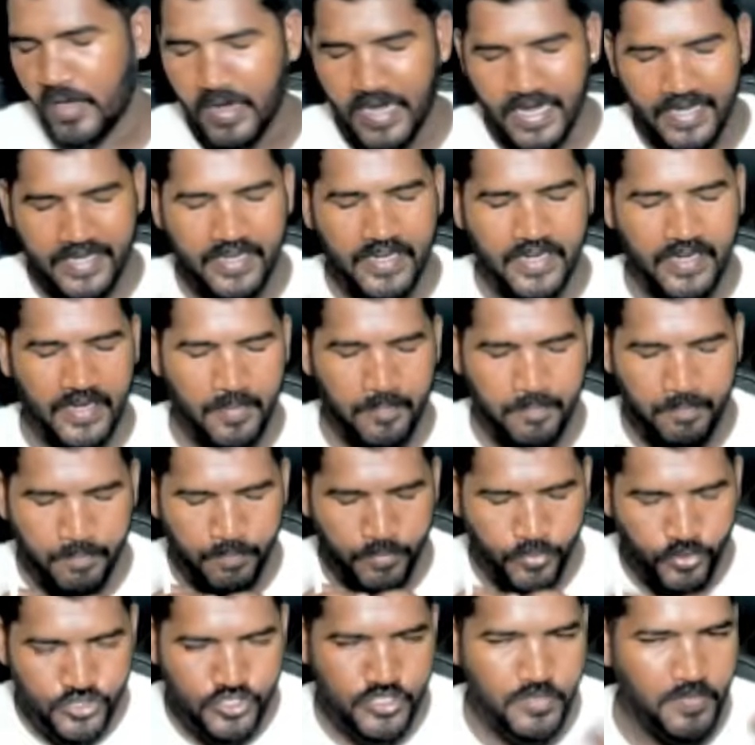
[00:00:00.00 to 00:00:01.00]
done a
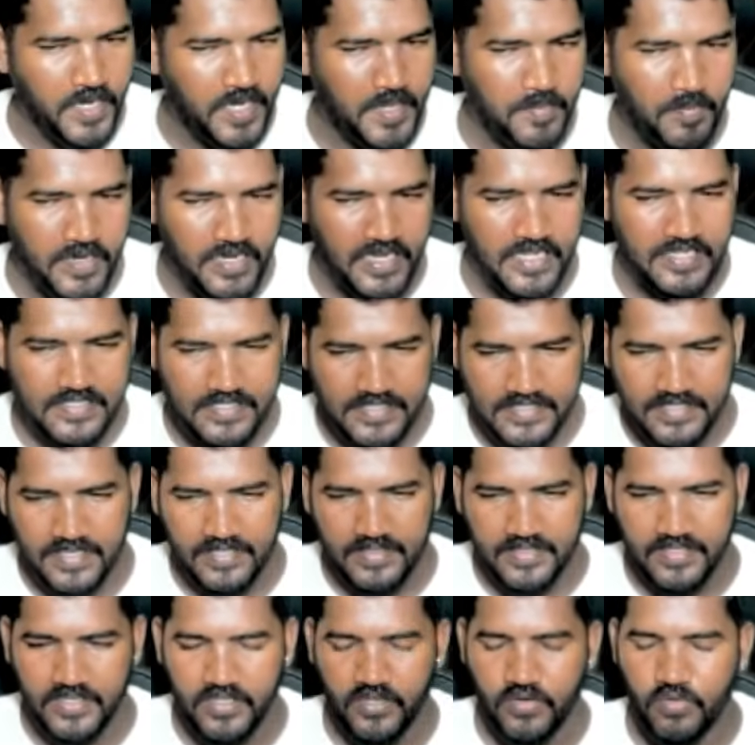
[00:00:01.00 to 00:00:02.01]
post-mortem analysis on
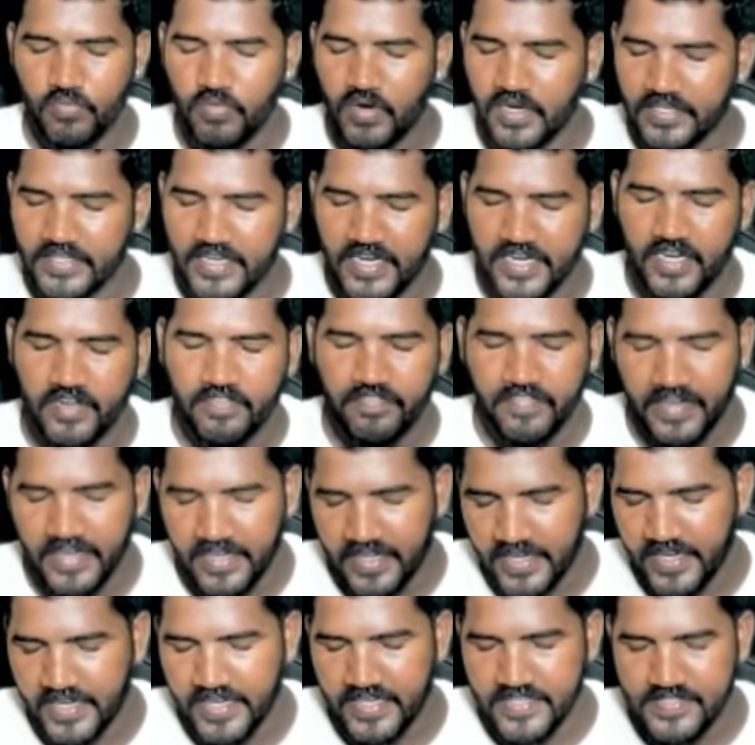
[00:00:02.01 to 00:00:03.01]
that. What kind of
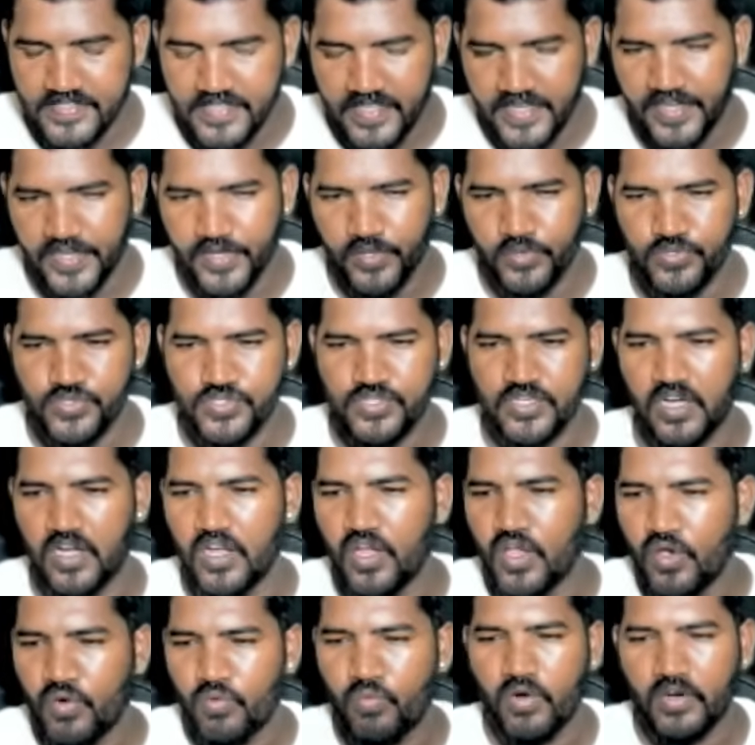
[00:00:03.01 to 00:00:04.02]
ingredients they're used,
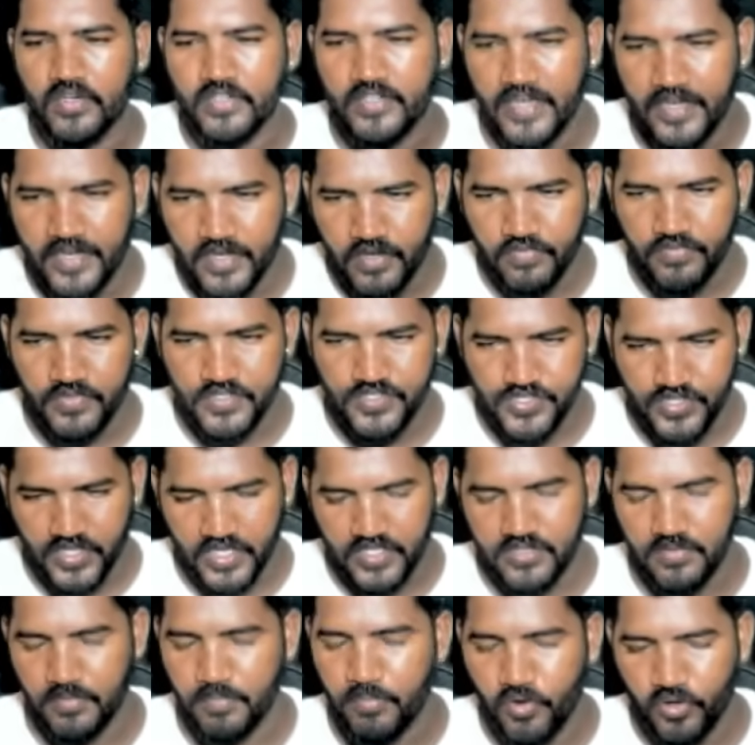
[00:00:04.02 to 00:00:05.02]
what kind of a structure
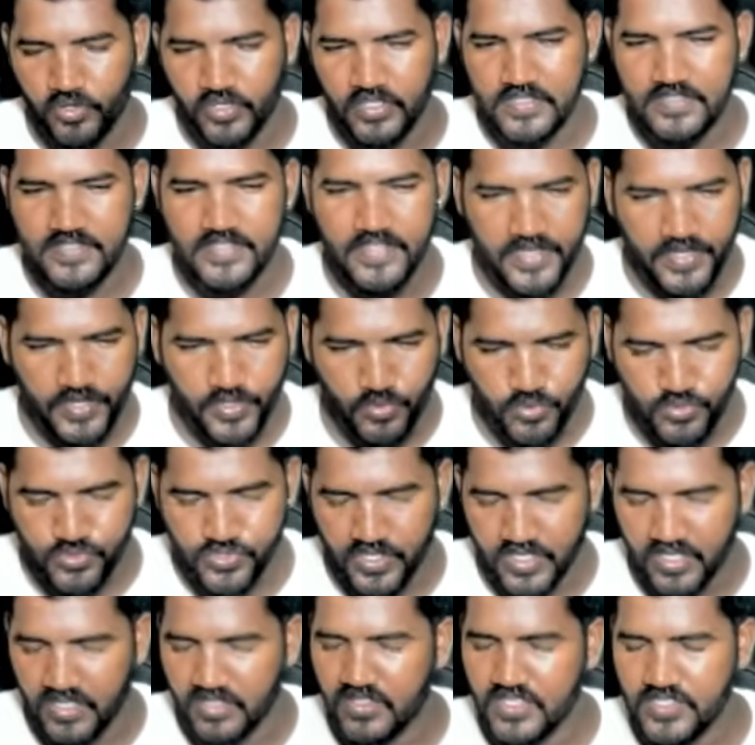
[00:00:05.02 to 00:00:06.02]
bottles they're
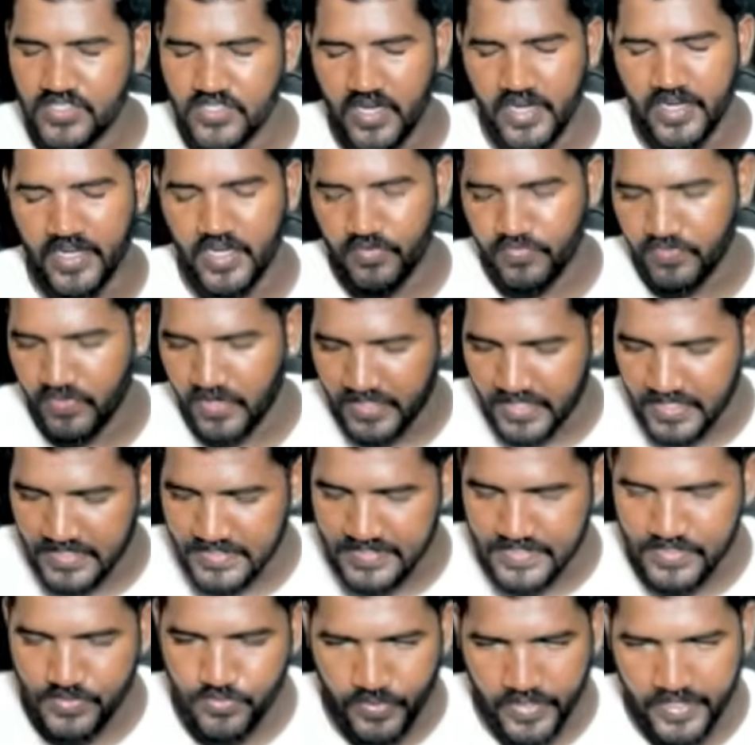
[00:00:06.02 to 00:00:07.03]
using. This kind of
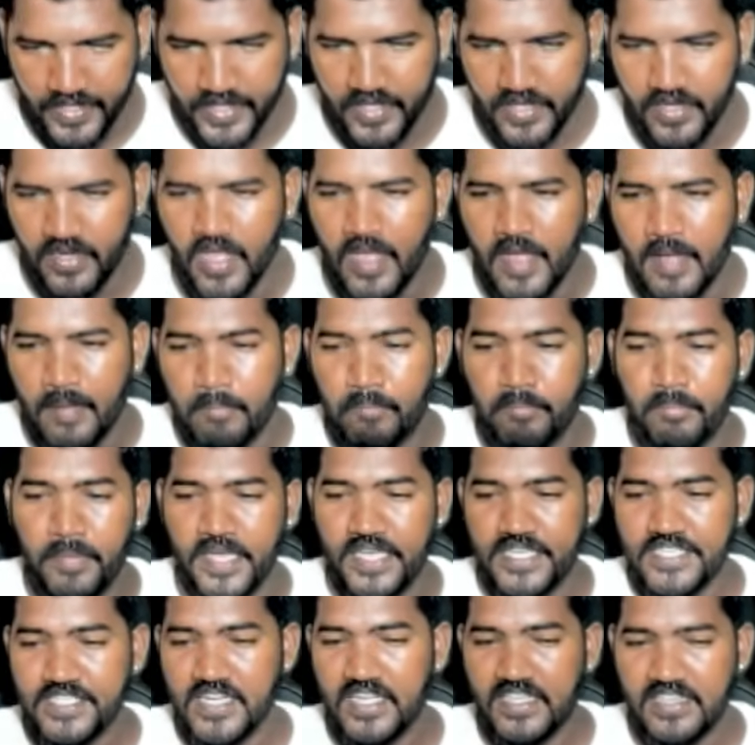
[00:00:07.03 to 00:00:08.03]
analysis we done.
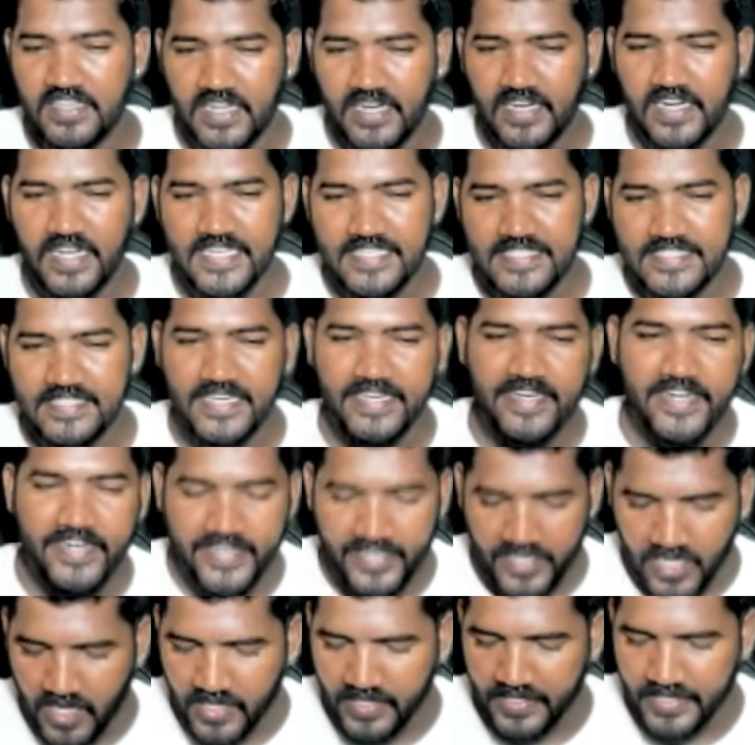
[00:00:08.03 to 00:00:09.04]
Based on that, I set a
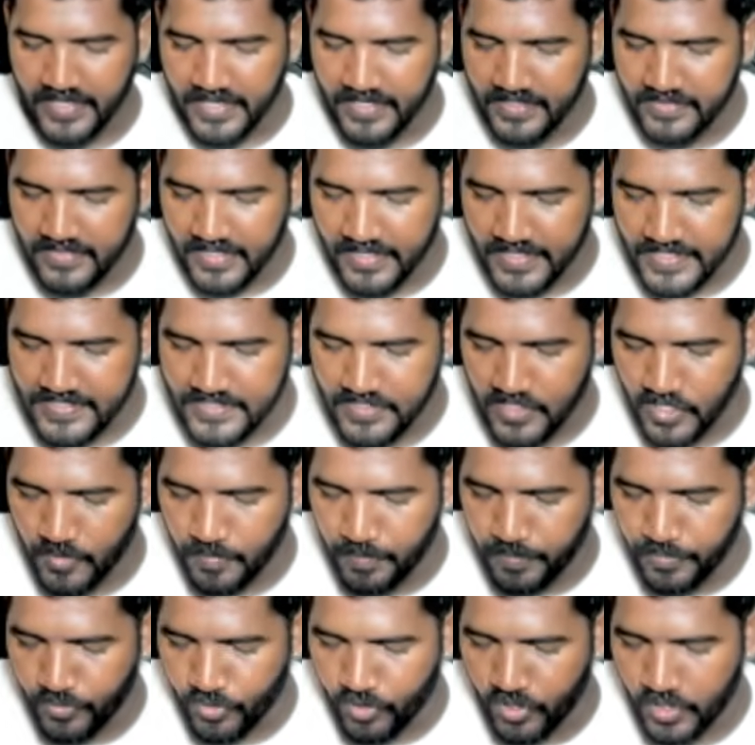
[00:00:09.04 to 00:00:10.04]
target that is called
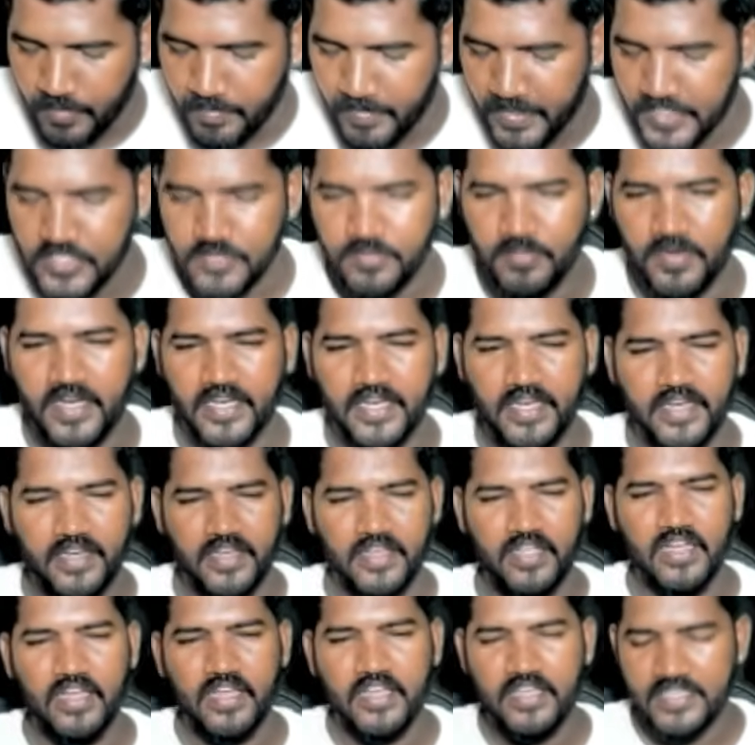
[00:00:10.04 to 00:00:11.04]
product benchmarking.
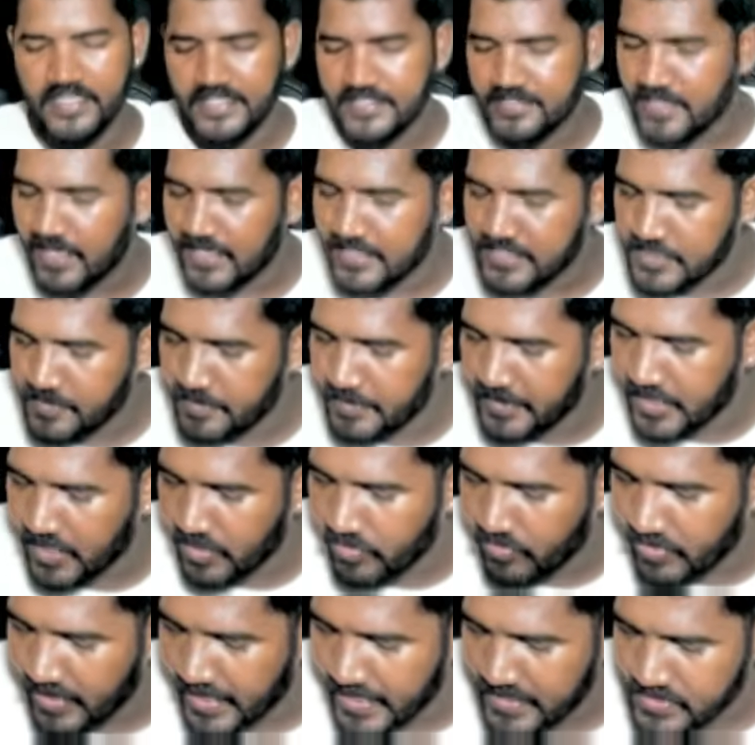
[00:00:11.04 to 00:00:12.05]
Is also be
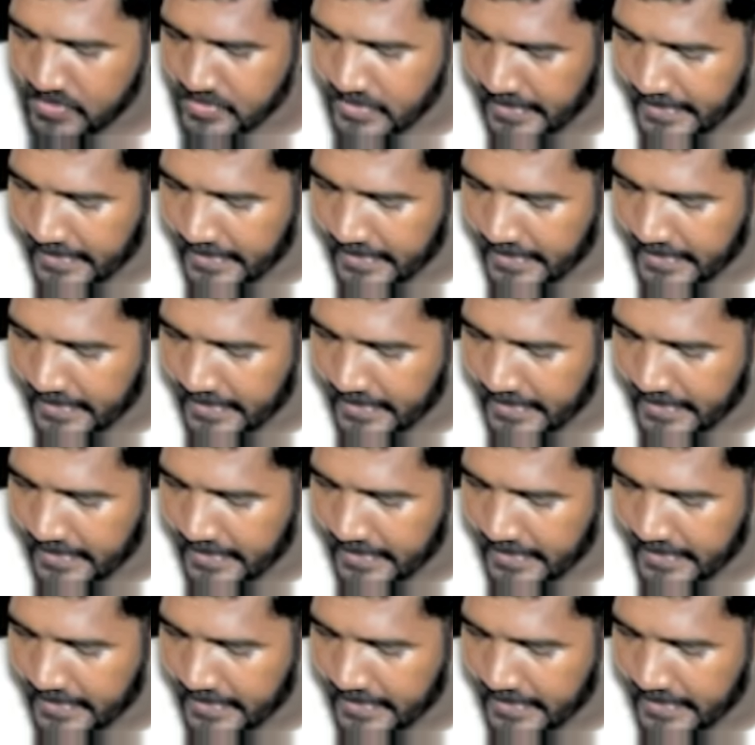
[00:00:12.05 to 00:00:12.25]
known as